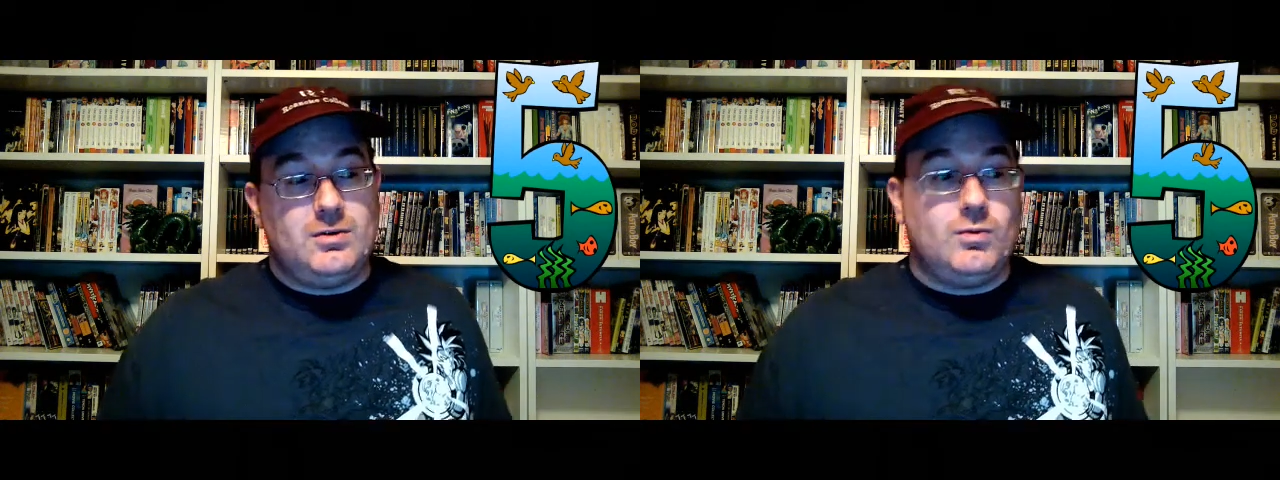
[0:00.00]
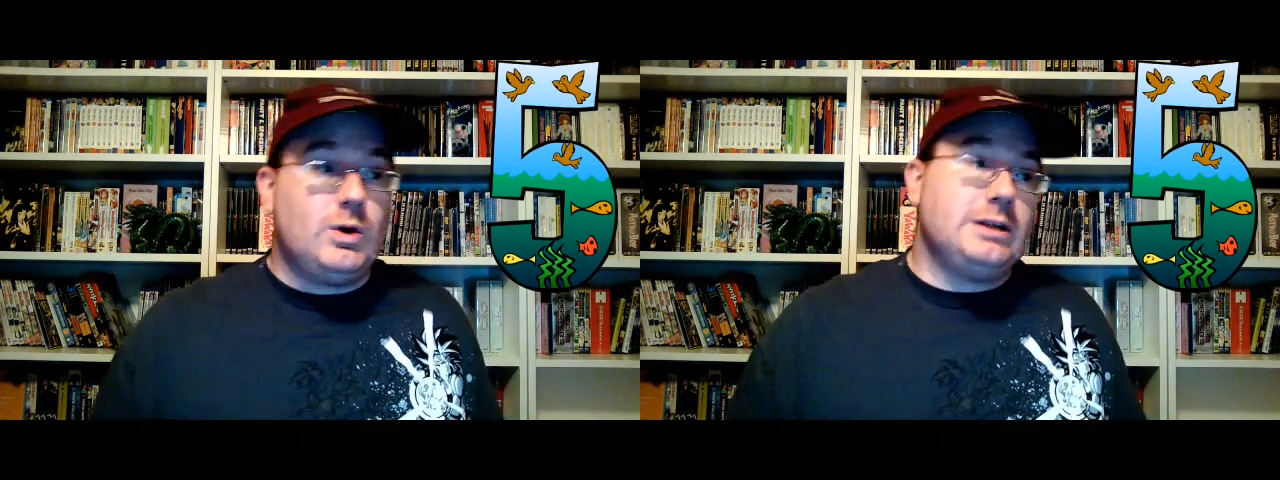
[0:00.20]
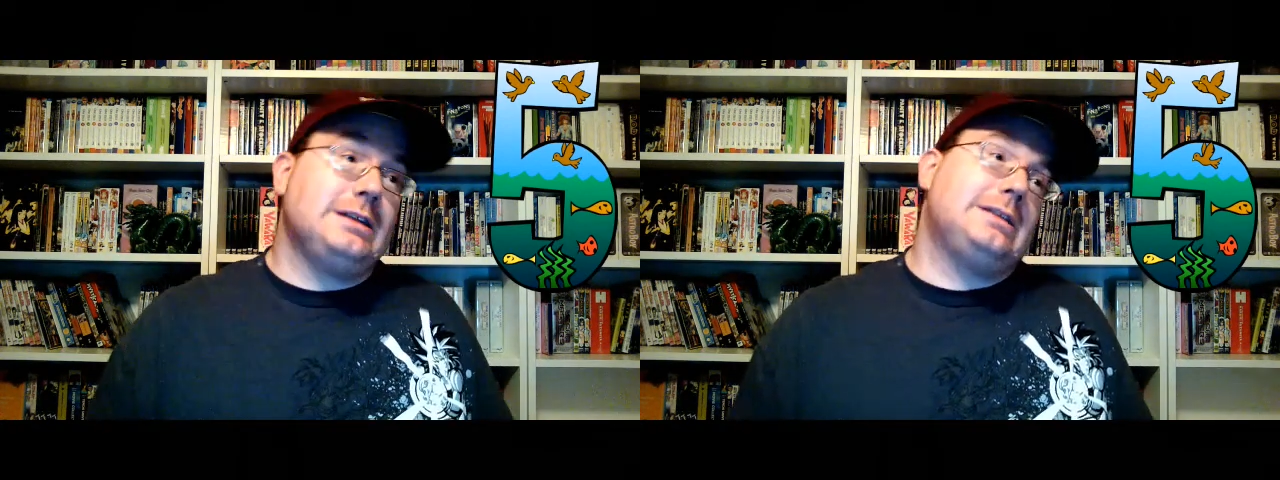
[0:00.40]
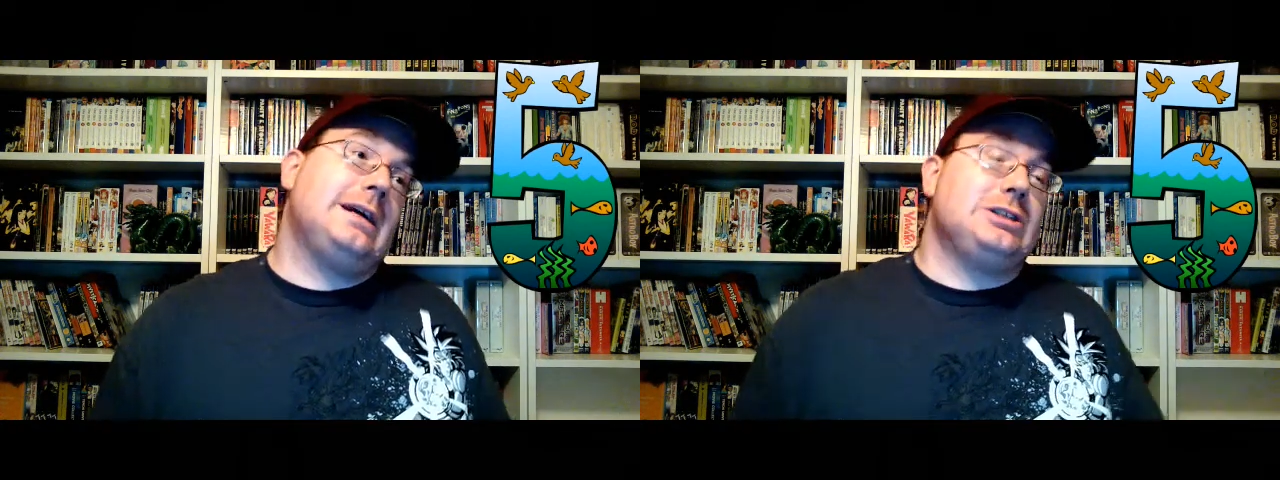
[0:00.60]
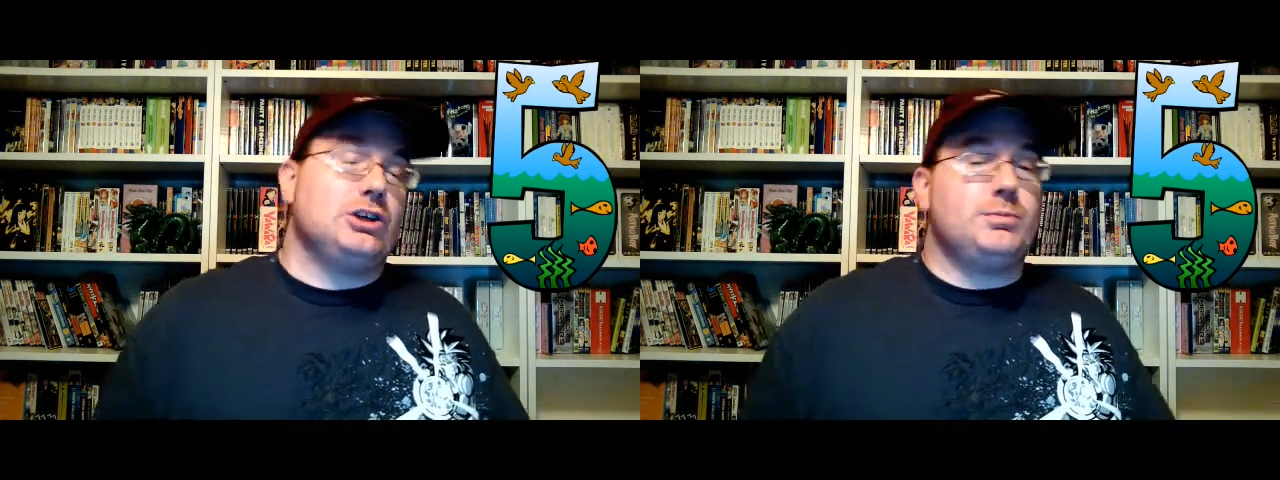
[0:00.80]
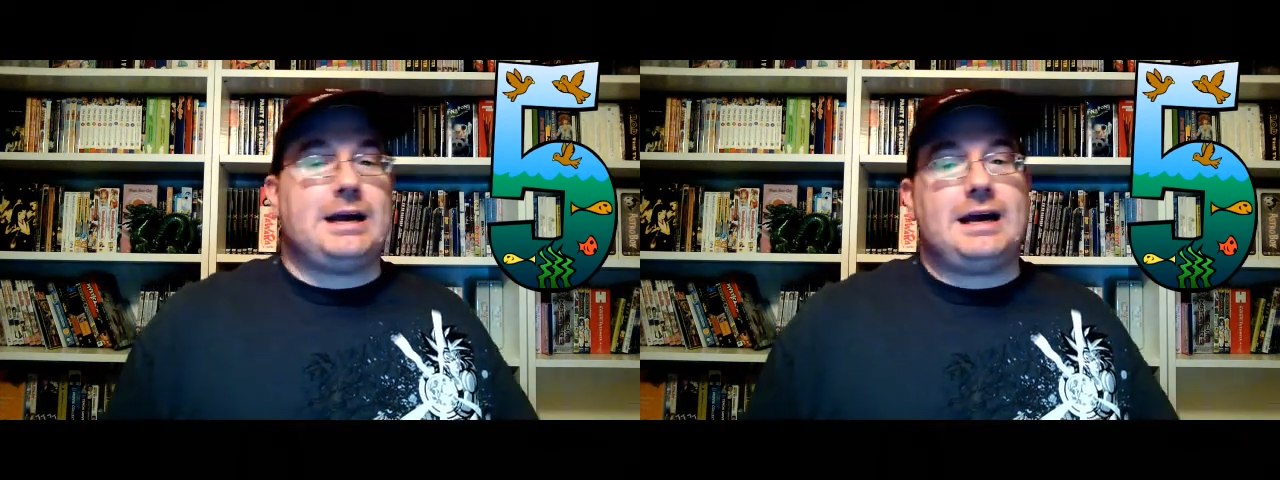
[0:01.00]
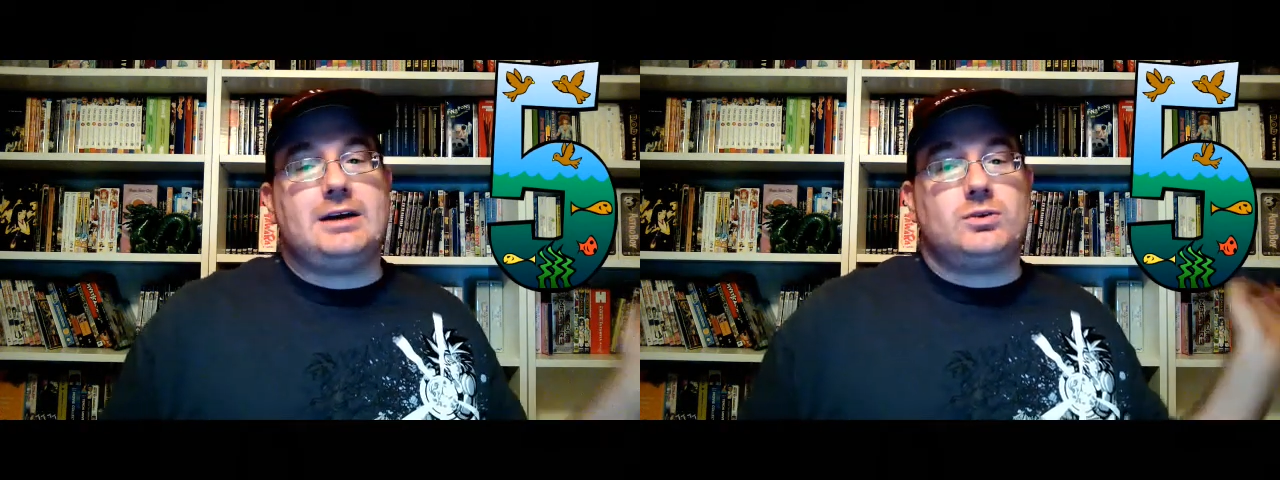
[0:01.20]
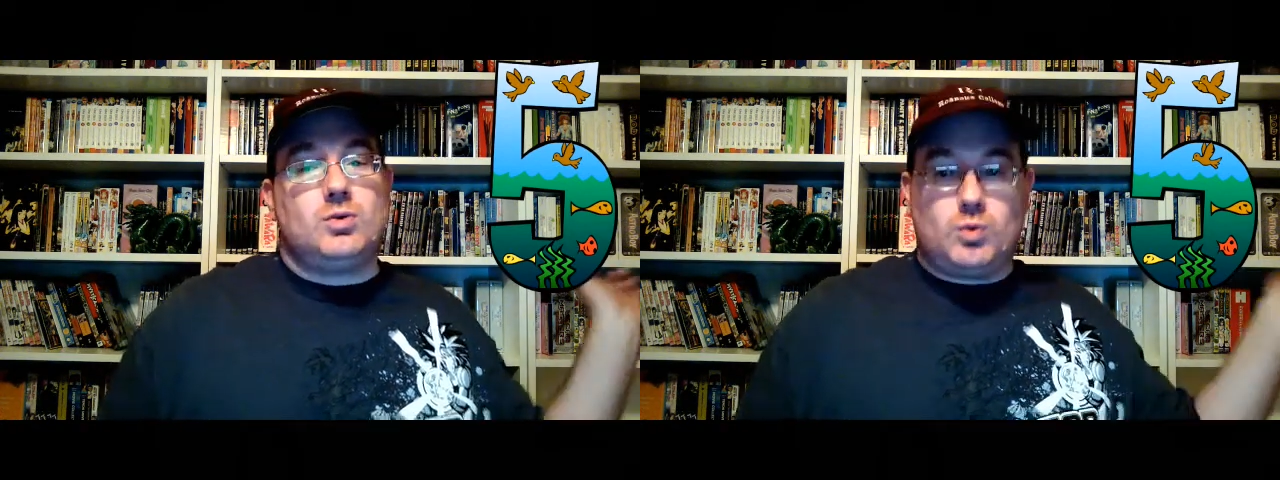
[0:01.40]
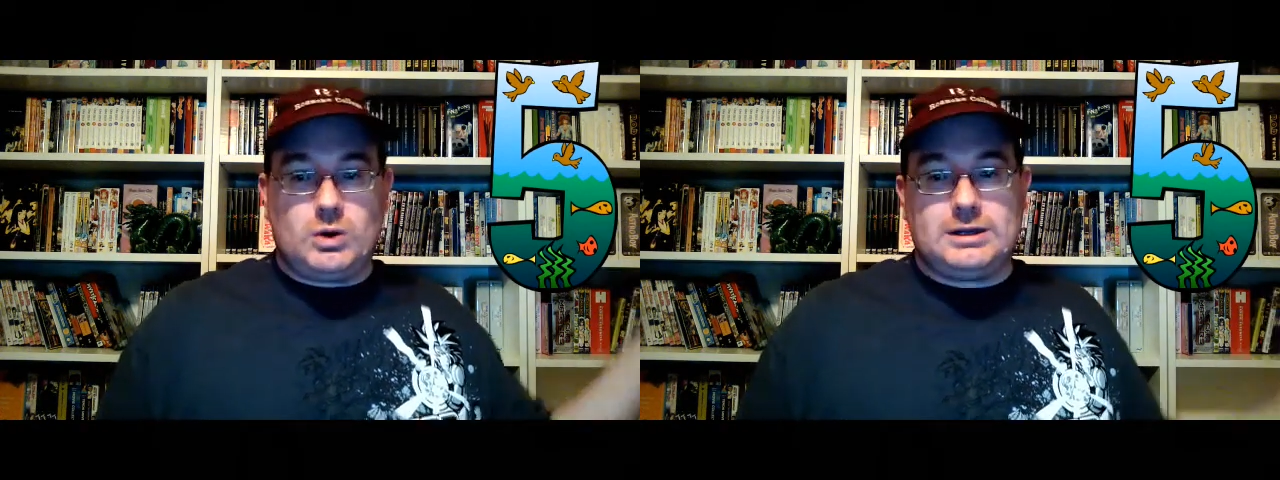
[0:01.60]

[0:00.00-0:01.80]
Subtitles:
One that's not so bad. One